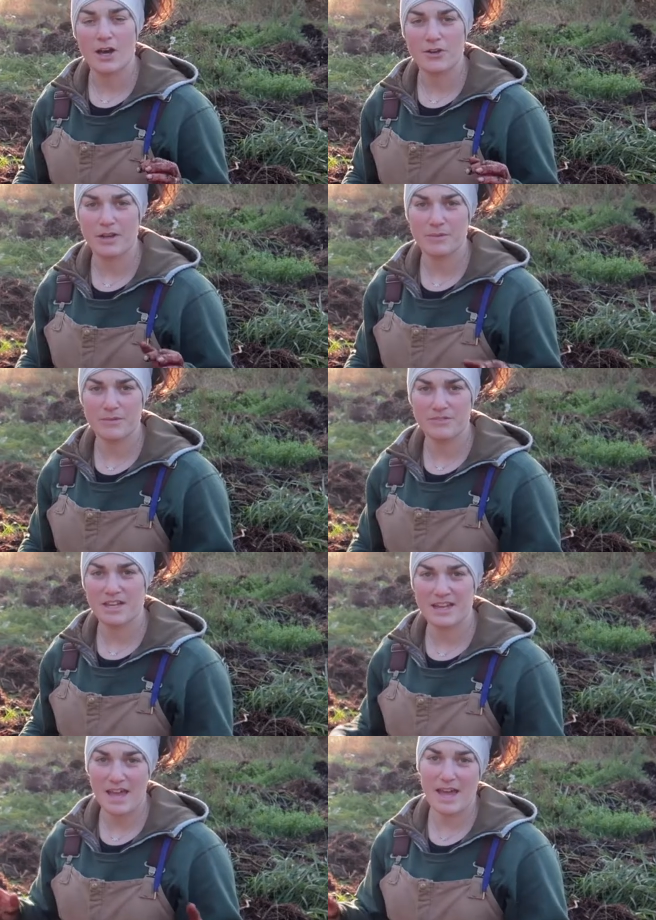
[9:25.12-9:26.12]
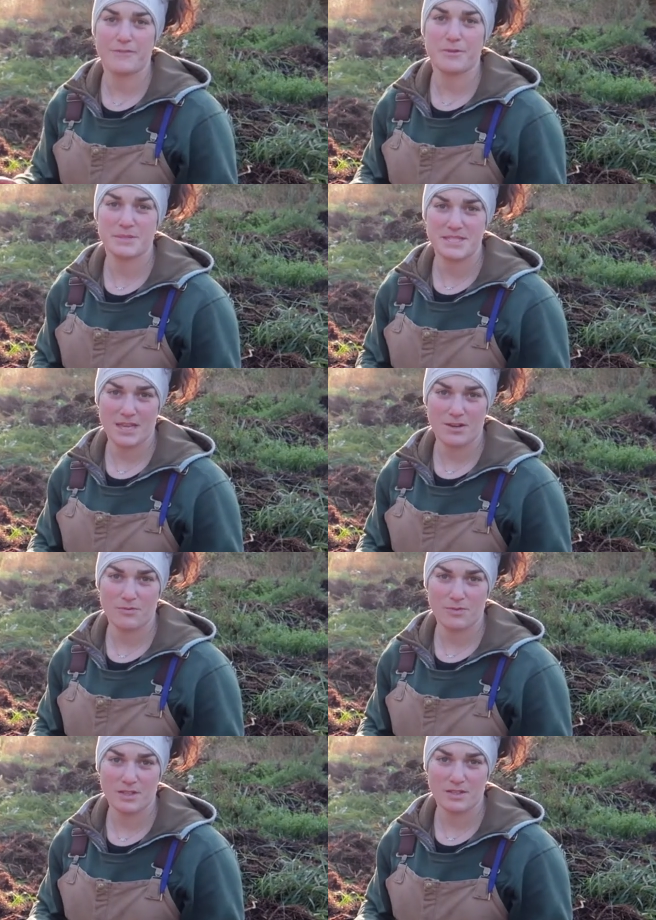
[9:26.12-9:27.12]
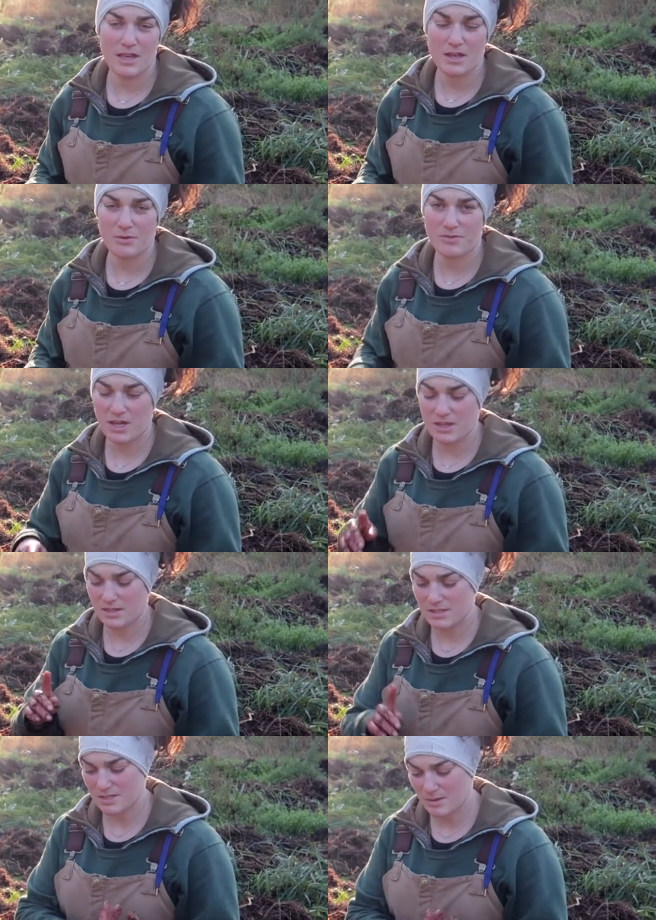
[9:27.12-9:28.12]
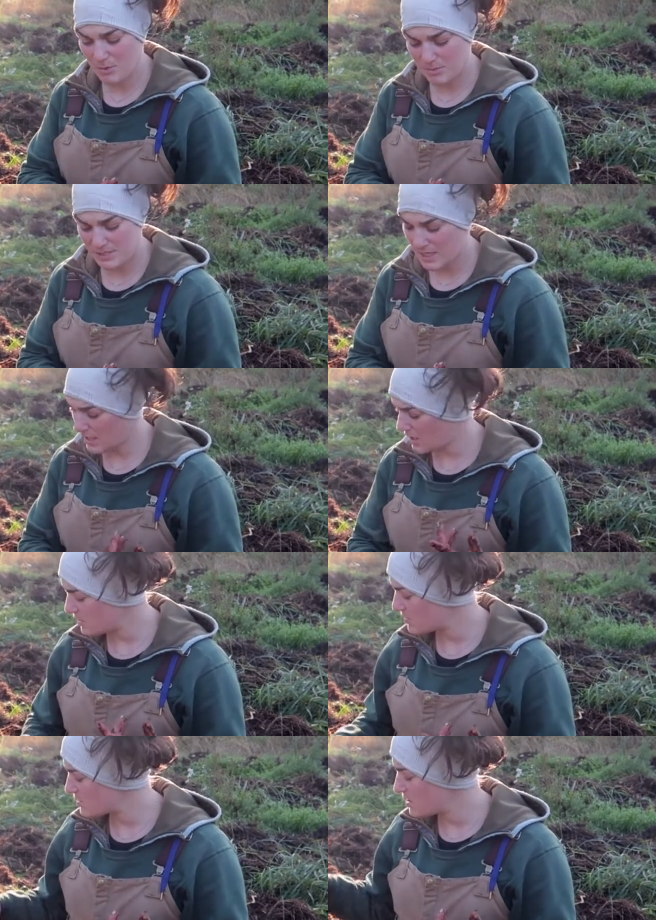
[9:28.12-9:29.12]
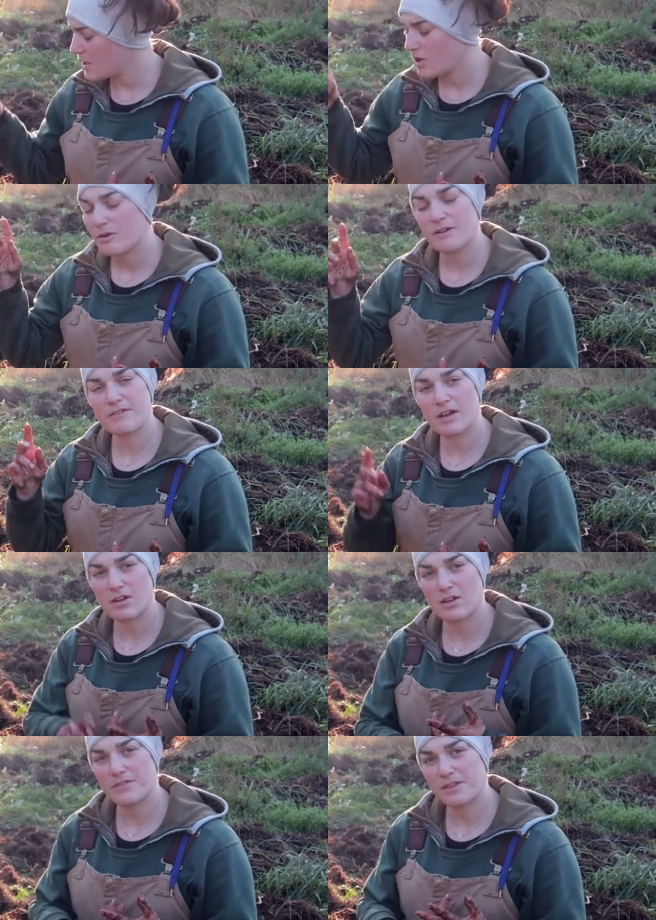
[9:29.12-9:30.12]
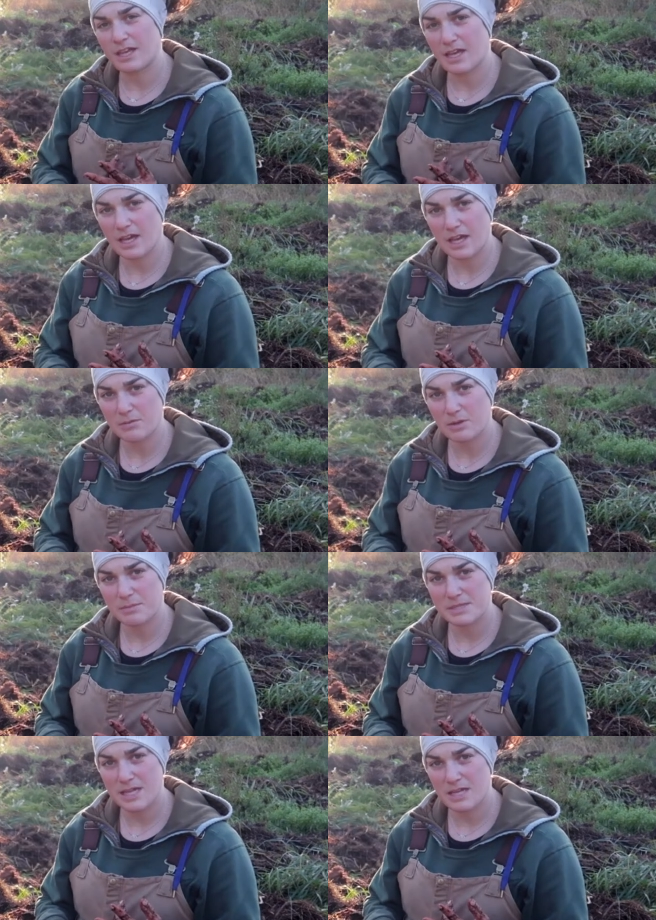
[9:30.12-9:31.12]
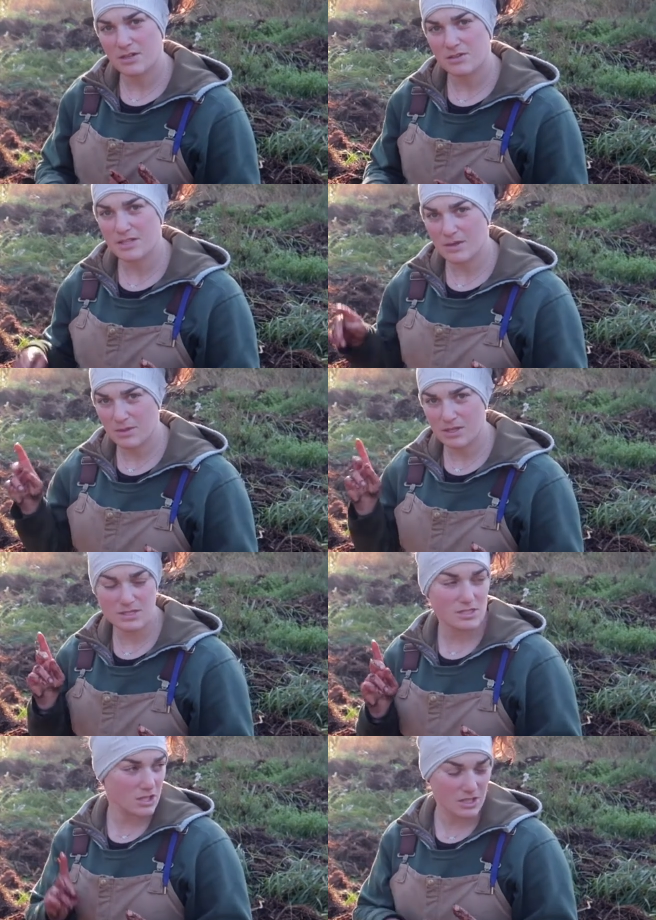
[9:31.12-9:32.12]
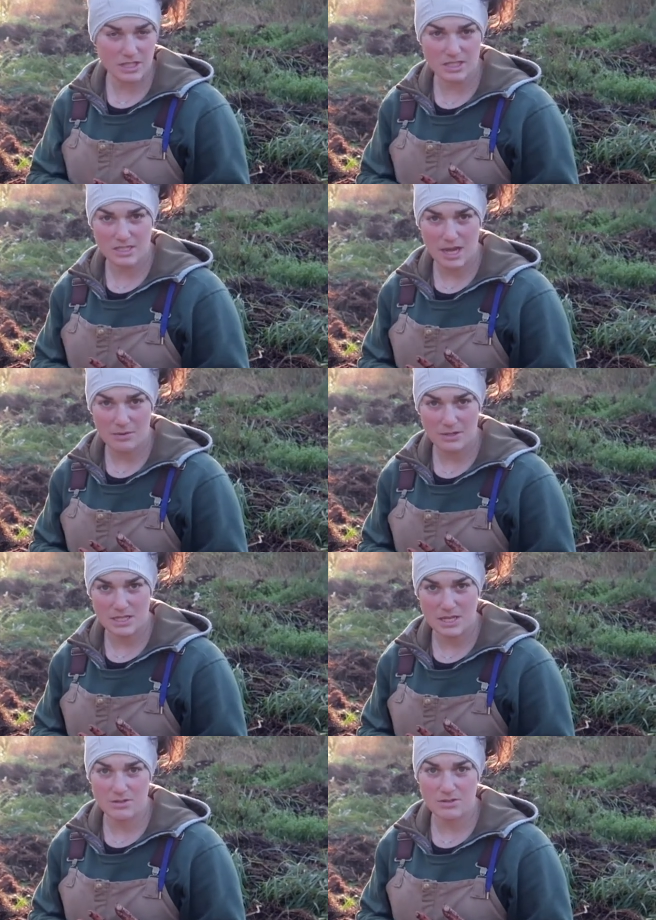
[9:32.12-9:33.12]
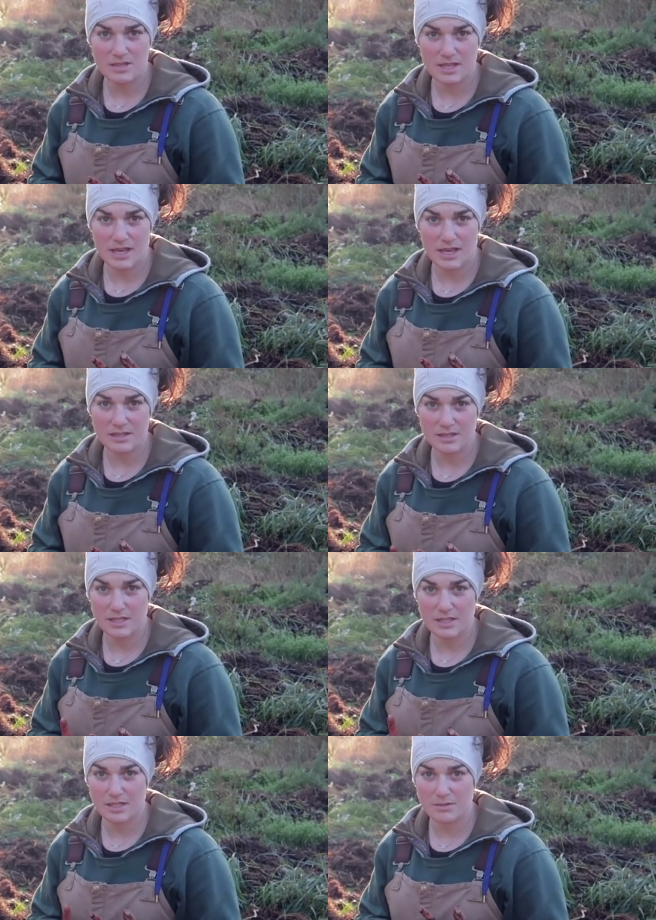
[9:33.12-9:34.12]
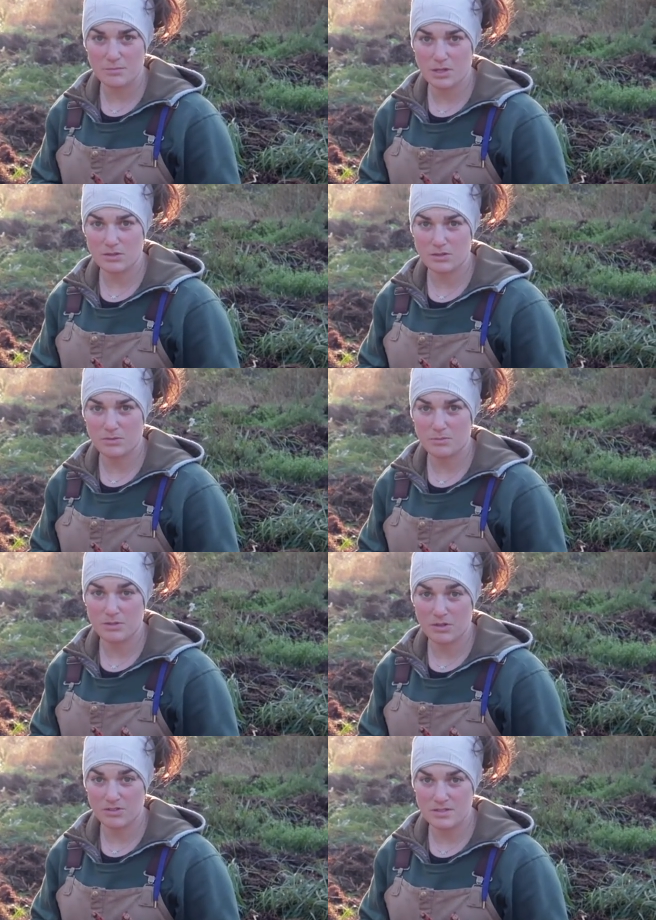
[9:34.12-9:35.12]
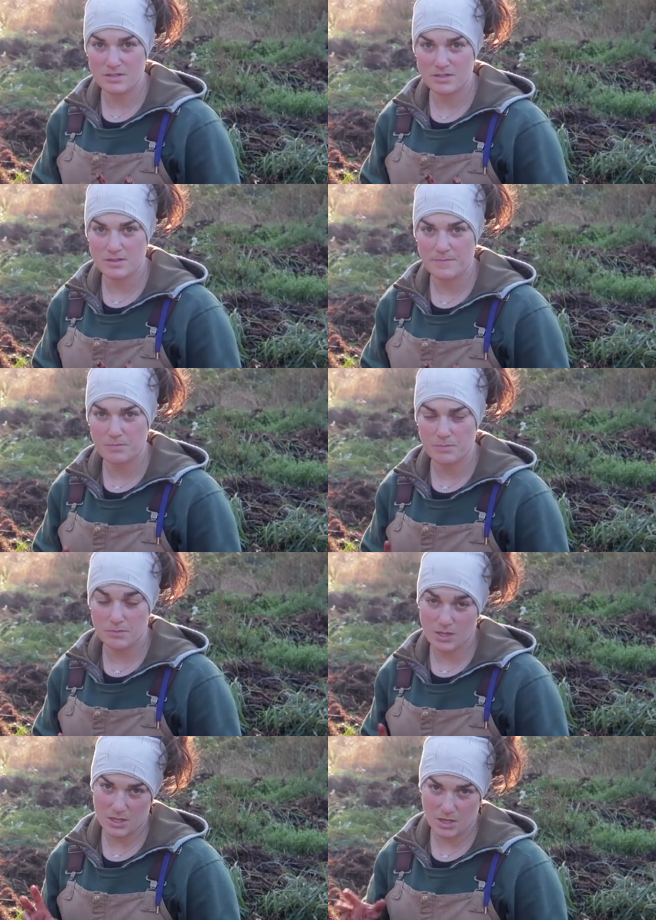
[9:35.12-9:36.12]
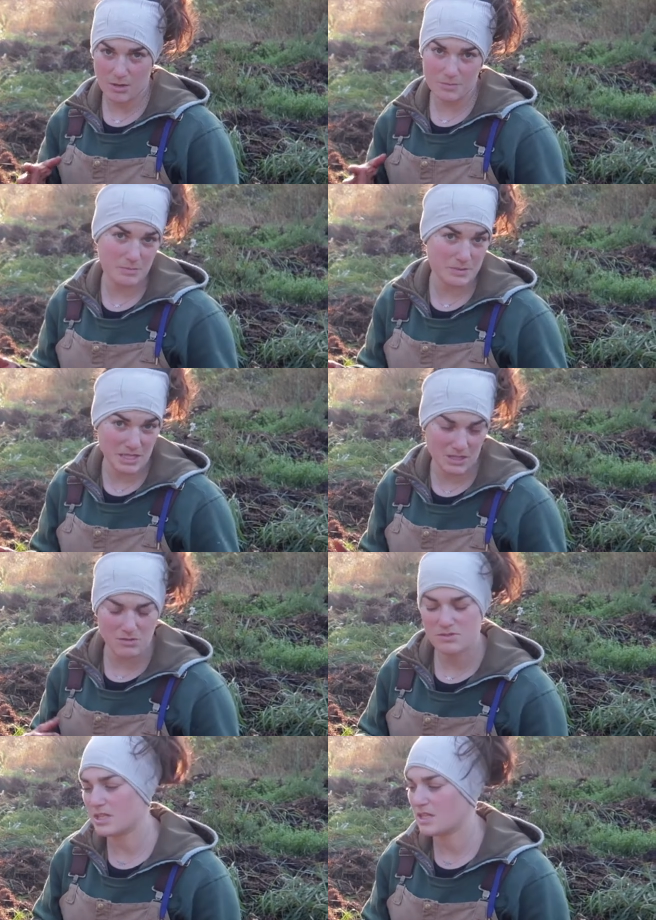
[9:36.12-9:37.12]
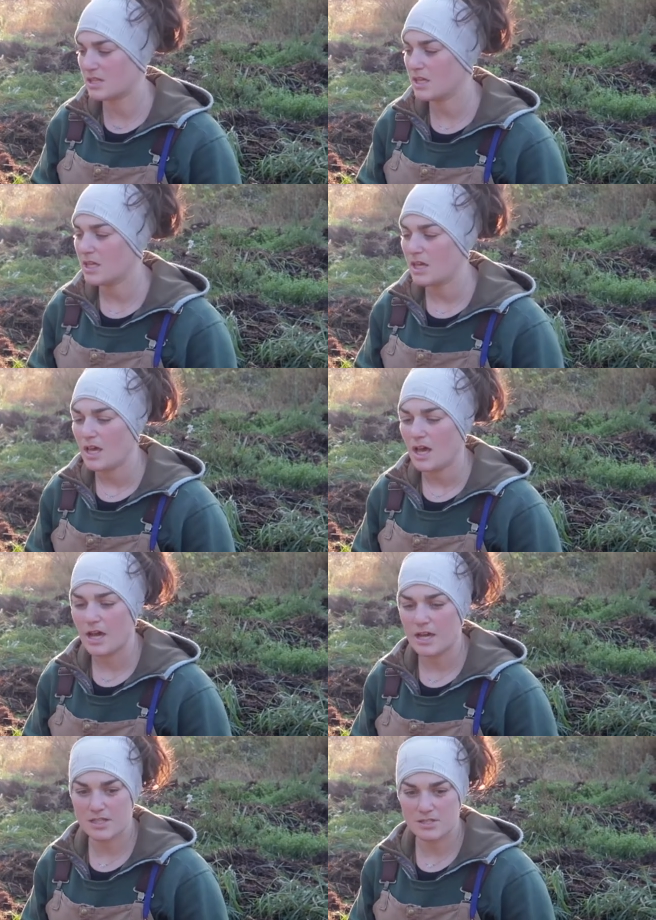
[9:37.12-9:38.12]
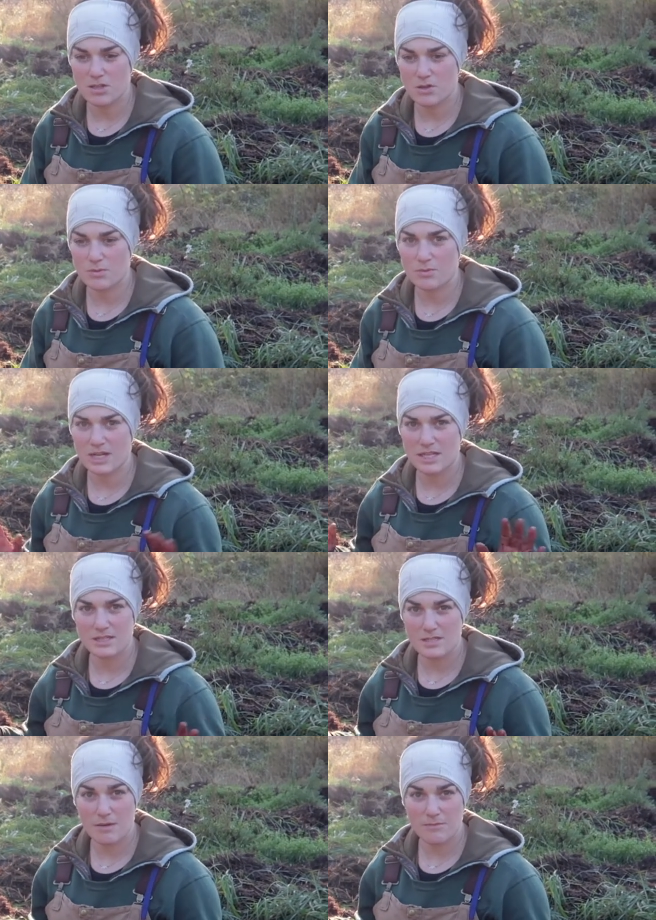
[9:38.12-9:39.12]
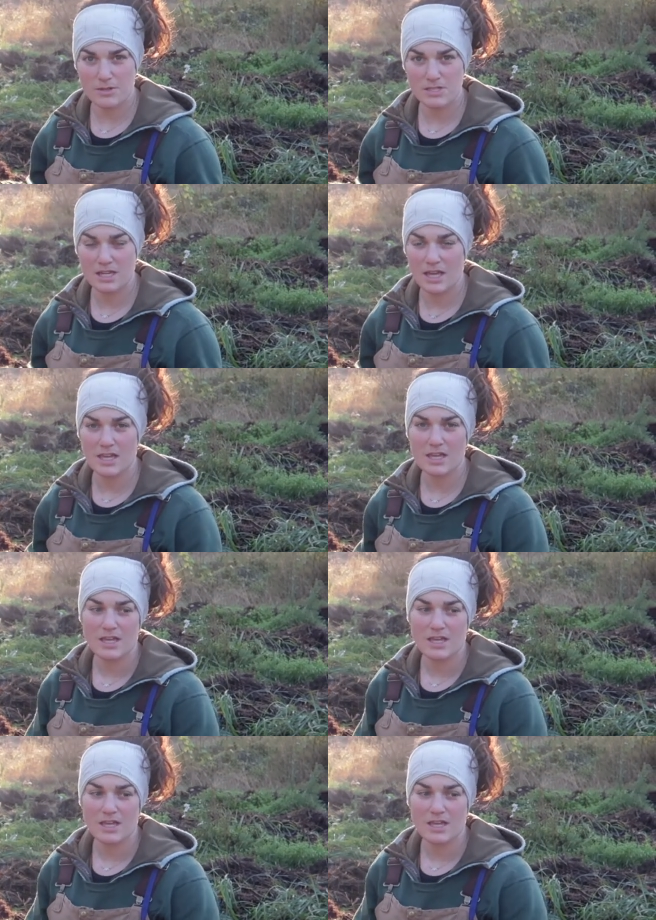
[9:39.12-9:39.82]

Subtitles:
All right, we've done half the potato field now. We've gotten the summer potatoes. We've gotten all of the King Edward potatoes, and we took the tower down that had the mandelpotatos, almond potatoes in. So we're gonna stop for today.